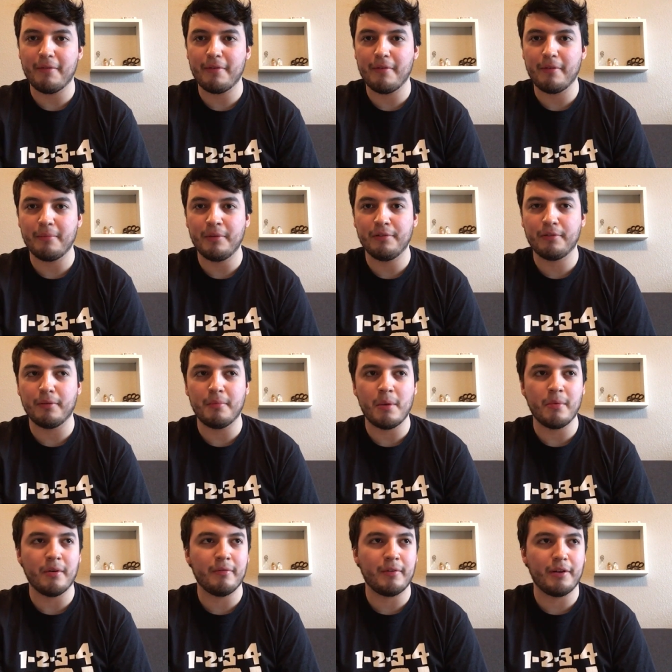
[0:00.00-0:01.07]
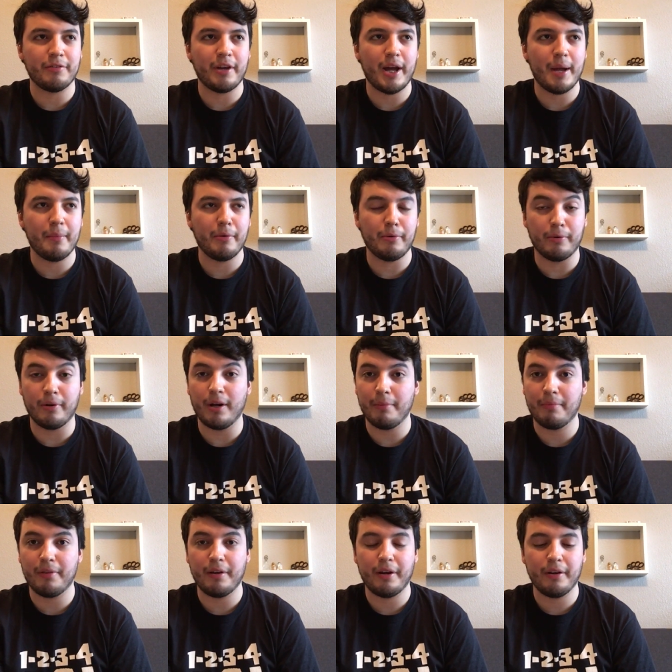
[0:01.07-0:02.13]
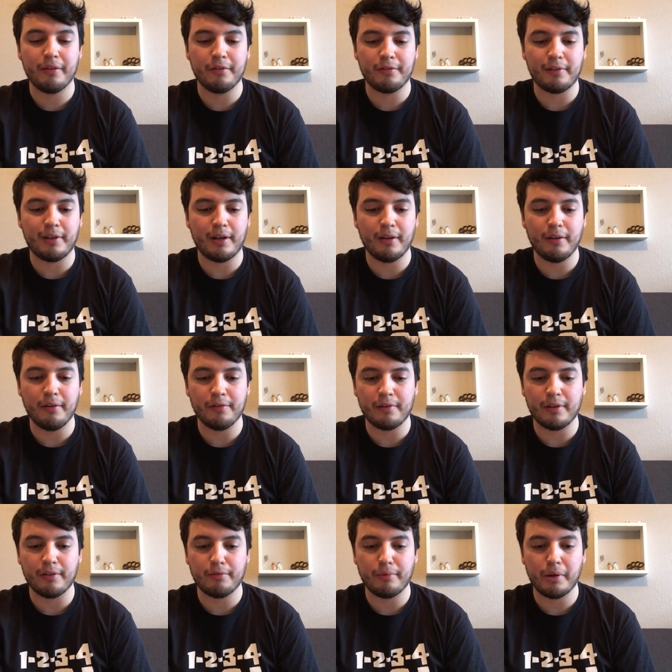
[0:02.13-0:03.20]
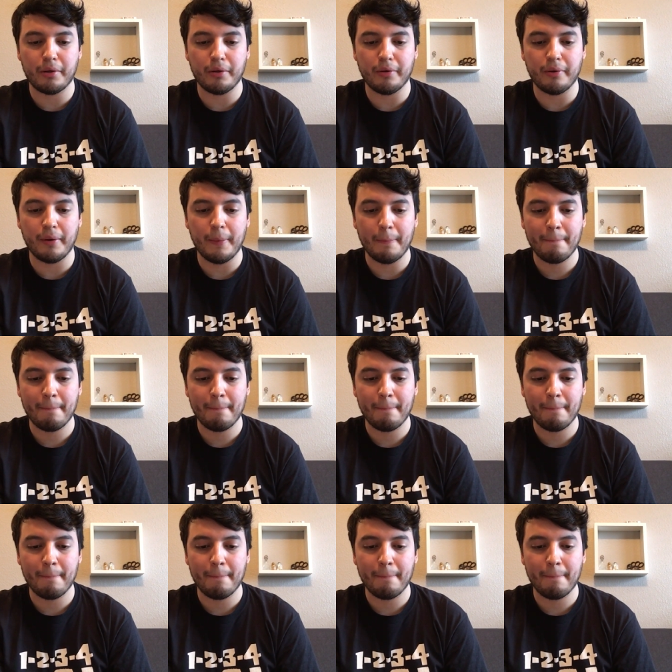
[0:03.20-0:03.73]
favorite musical moment of all time, or up there. There's a lot of those on this record.